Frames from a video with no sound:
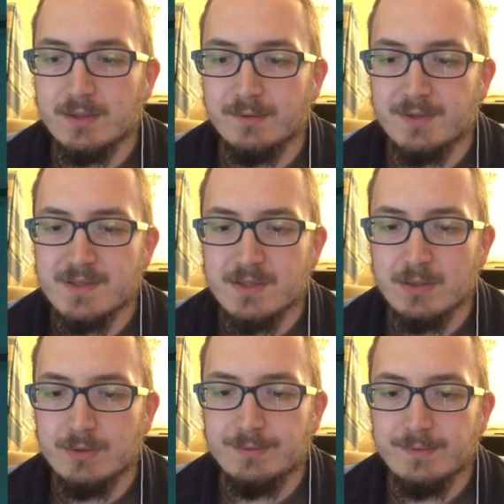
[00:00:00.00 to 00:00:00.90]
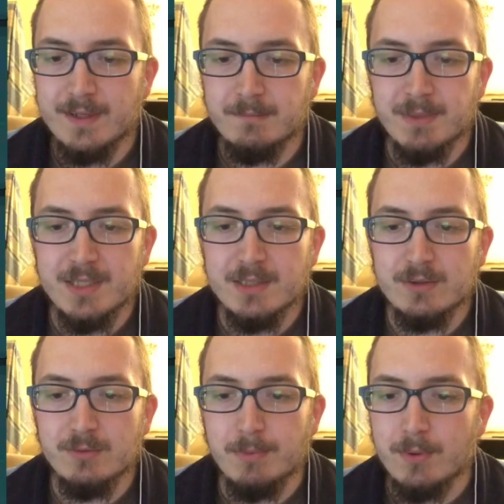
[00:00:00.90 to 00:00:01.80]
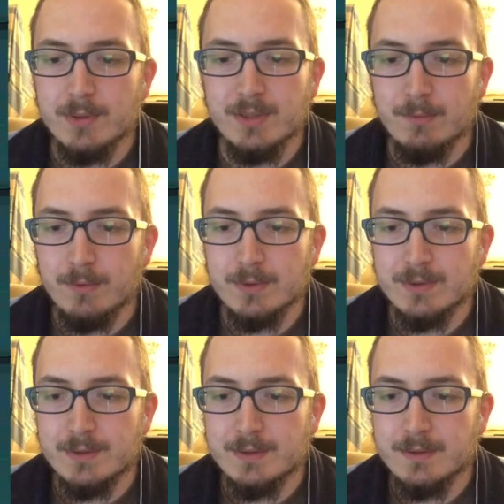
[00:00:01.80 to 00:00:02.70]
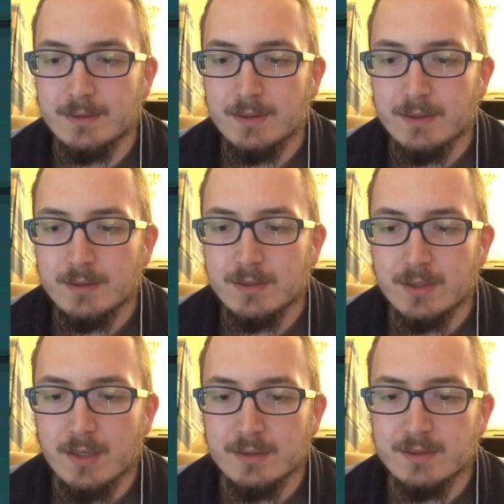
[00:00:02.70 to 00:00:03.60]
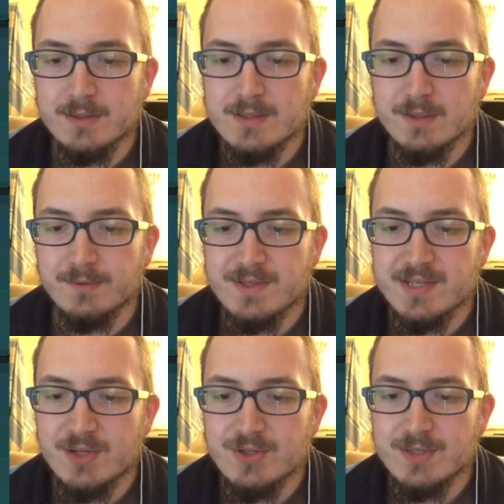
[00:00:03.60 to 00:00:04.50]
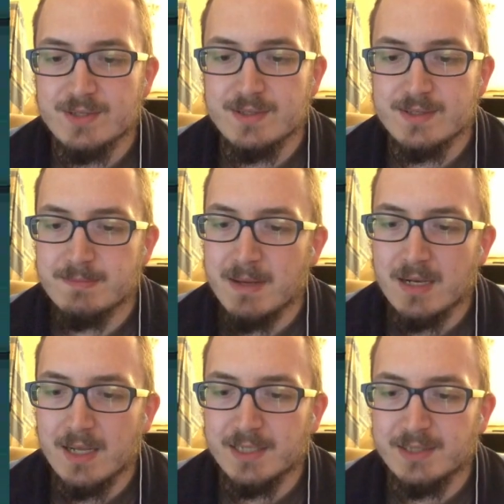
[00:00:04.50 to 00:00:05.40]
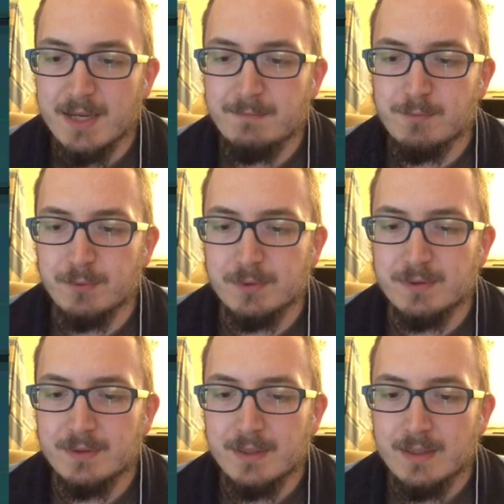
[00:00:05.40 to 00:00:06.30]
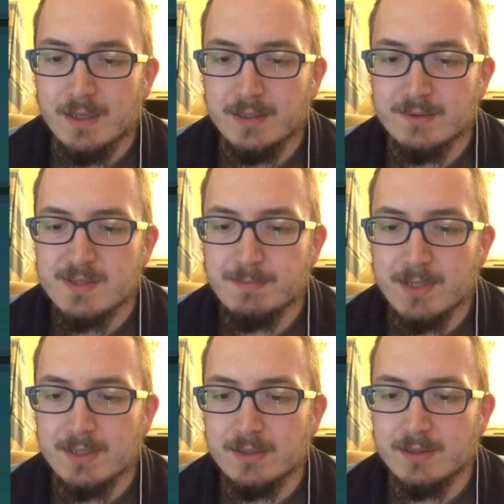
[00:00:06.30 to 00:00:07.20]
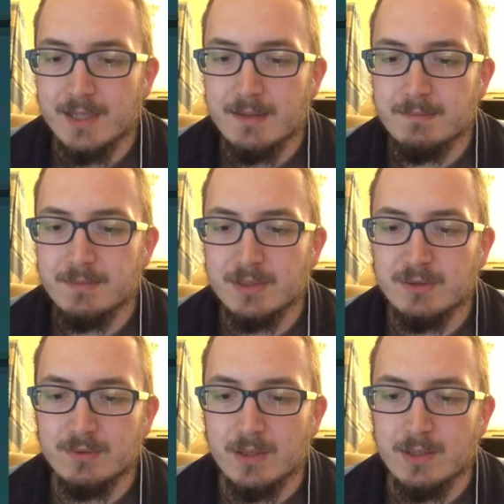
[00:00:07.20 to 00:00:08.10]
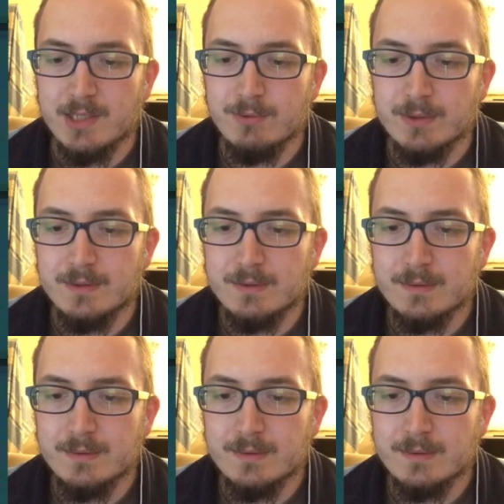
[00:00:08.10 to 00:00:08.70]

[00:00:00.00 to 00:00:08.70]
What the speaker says: of the stove and begin to boil the water. The contents of the sachets smell like damp wood, and you sprinkle them into the liquid.